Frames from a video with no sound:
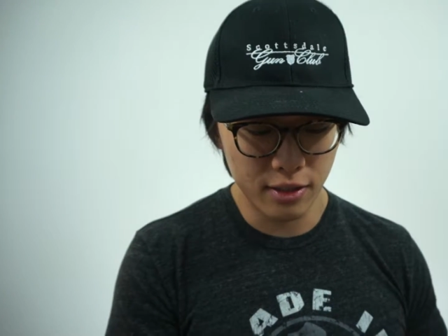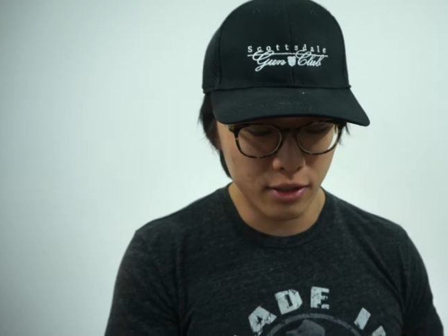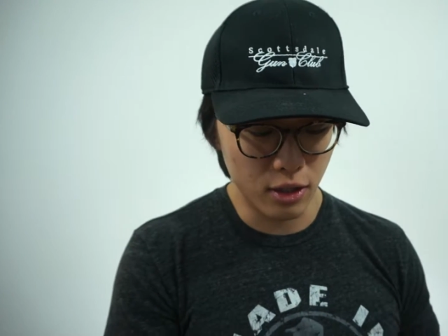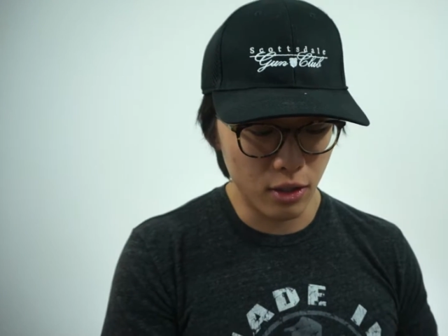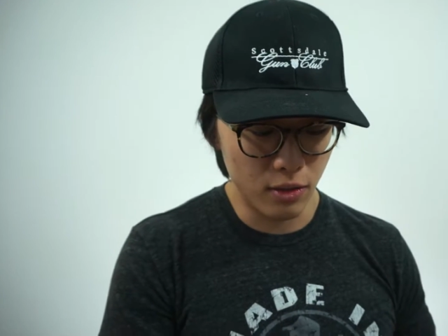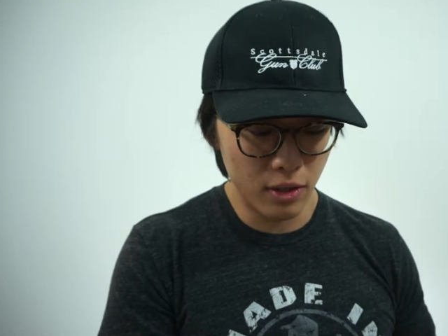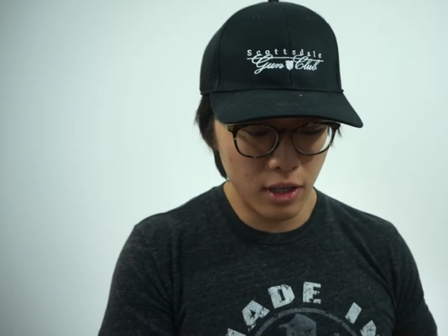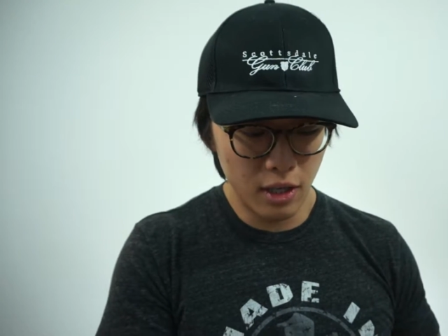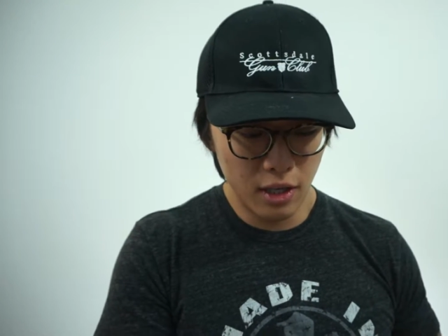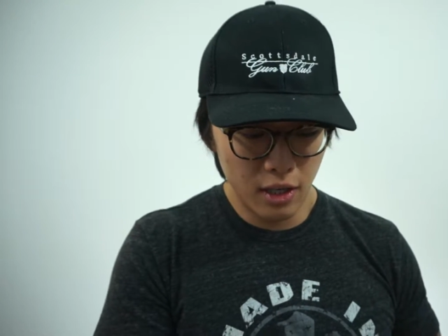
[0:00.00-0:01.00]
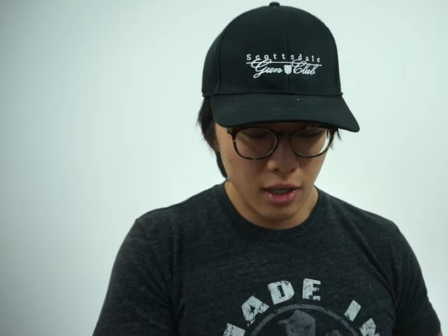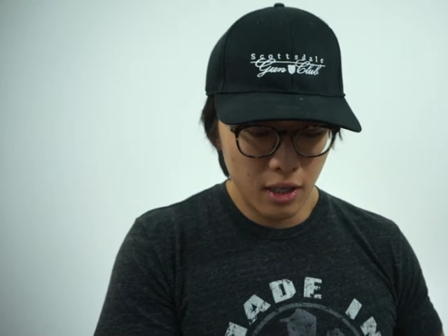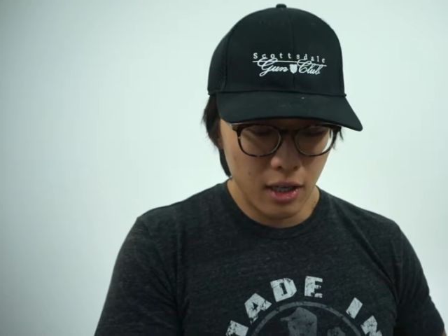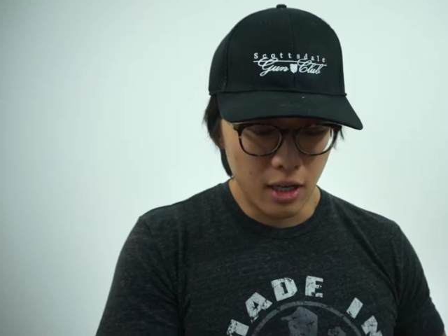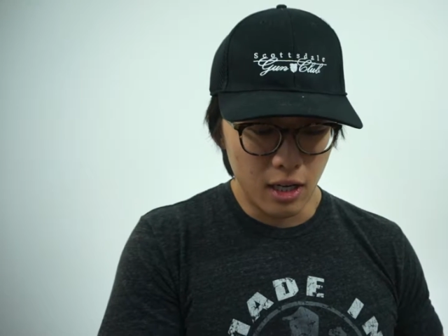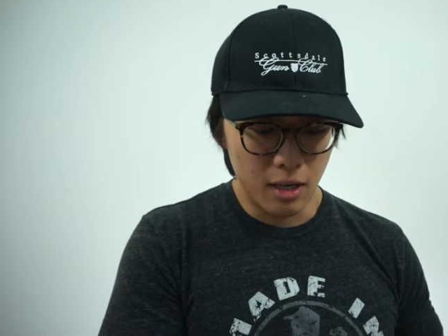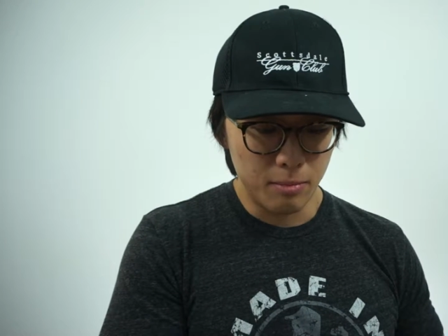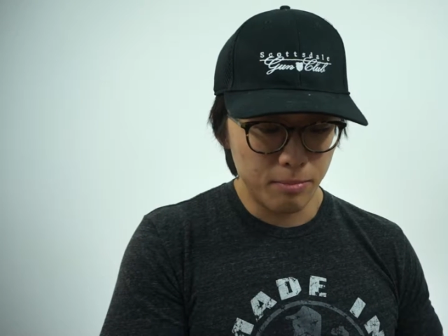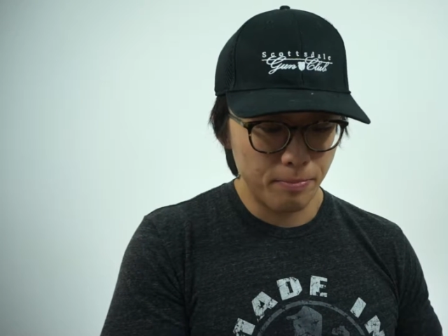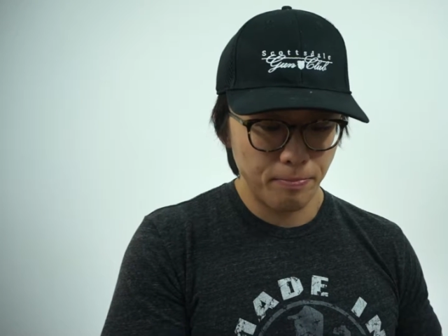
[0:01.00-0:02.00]
So
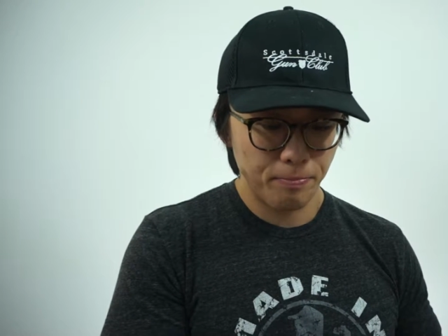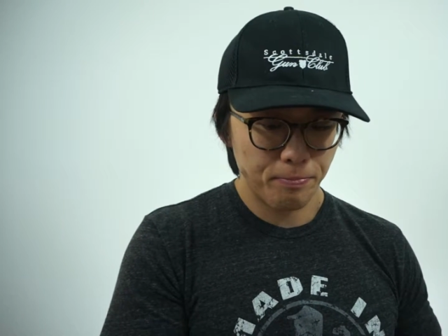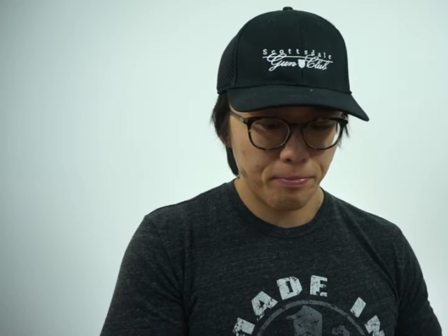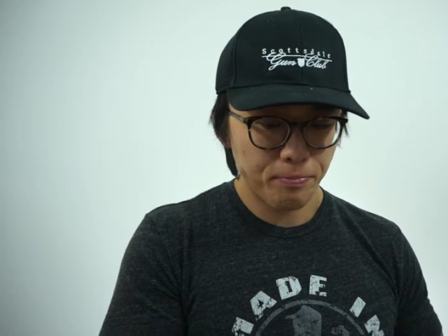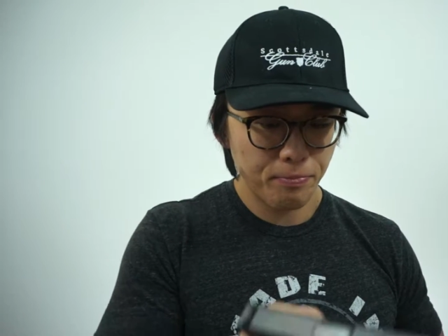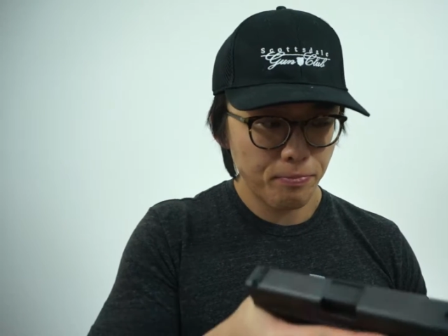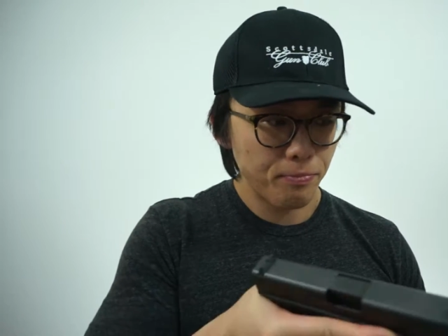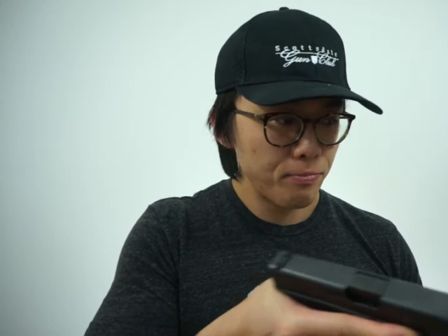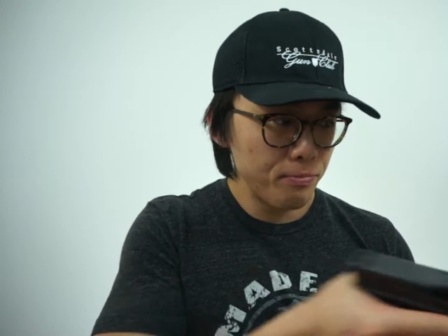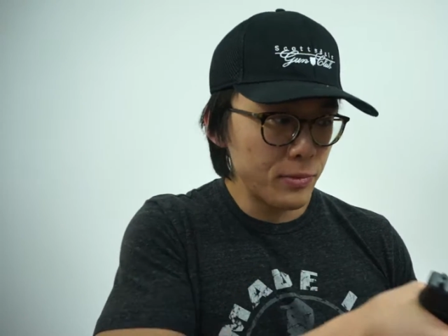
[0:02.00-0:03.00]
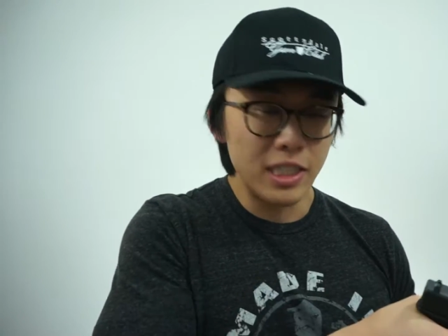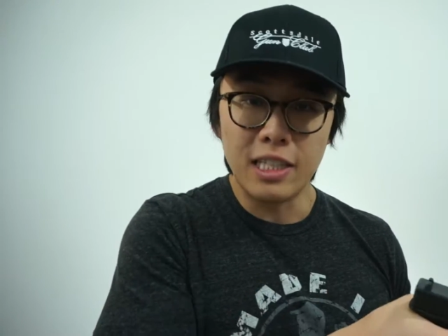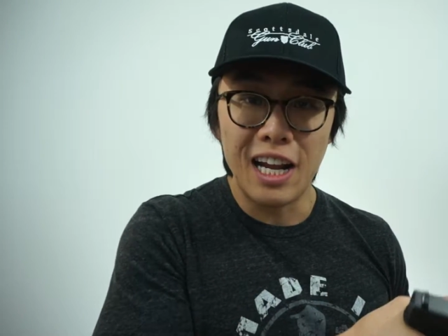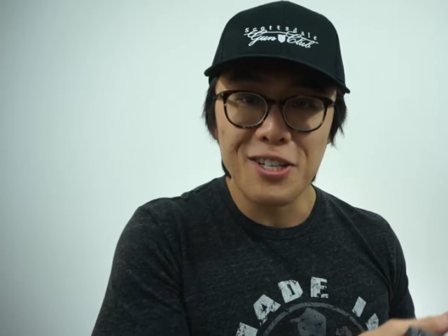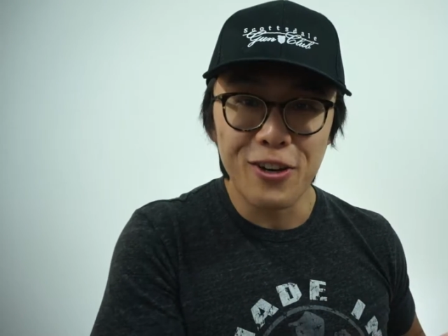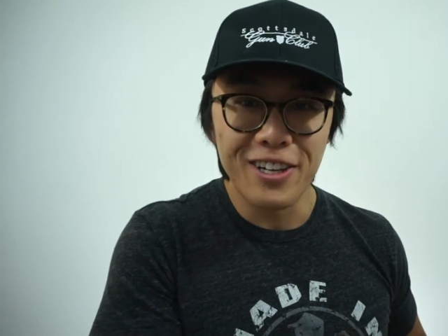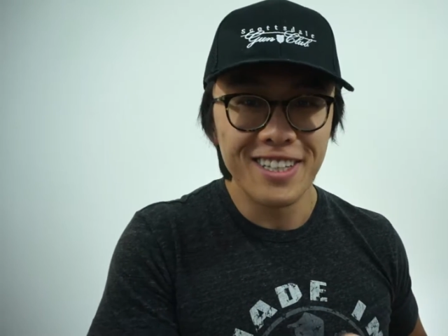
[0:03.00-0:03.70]
it's not a toy.